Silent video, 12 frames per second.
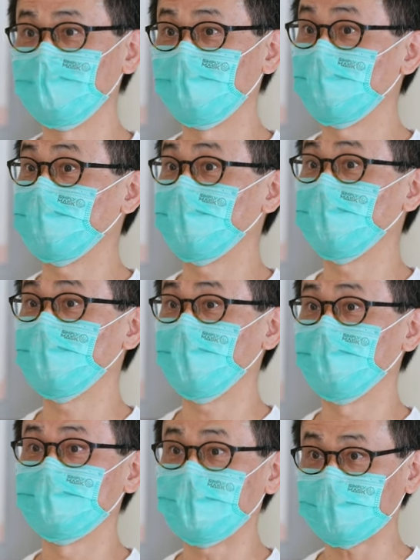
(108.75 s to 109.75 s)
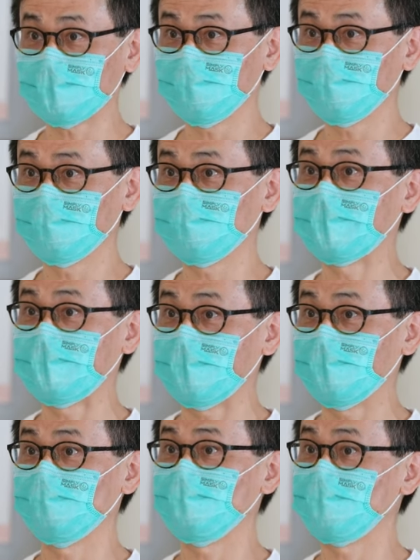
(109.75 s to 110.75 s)
with the objective to
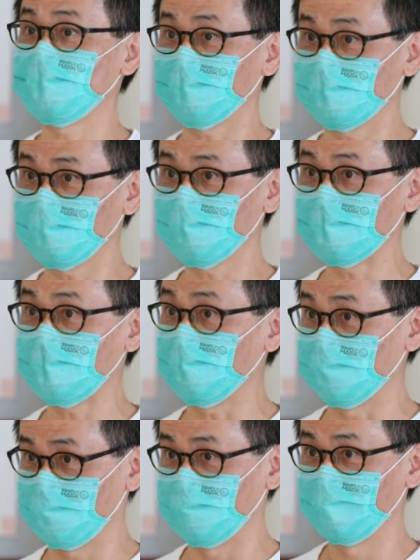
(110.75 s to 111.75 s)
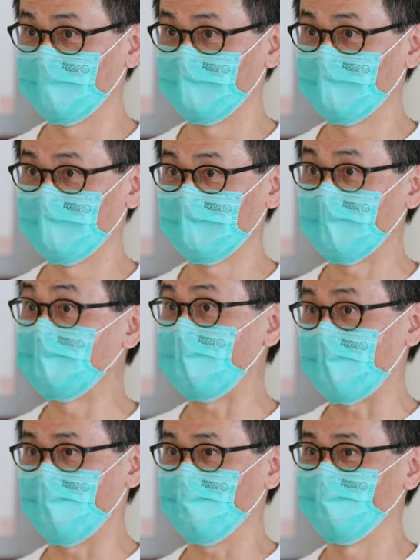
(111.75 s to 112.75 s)
keep the shuttle up in
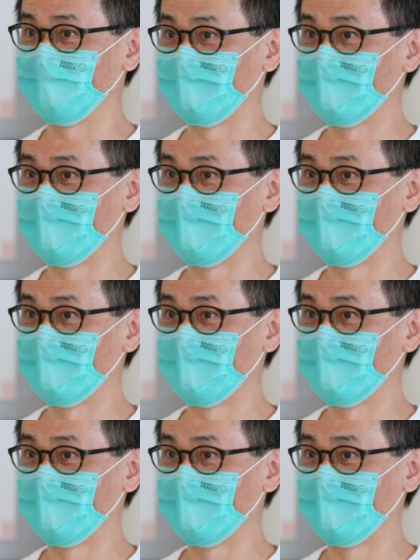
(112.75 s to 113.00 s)
the air.